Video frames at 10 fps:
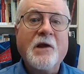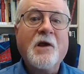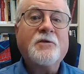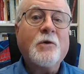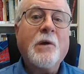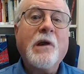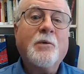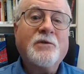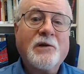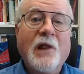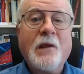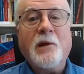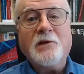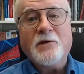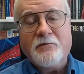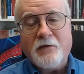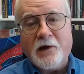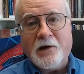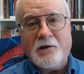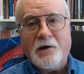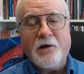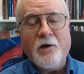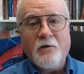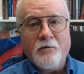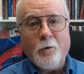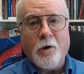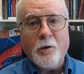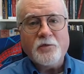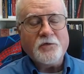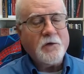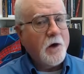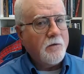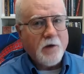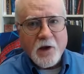So he was claiming divinity for himself.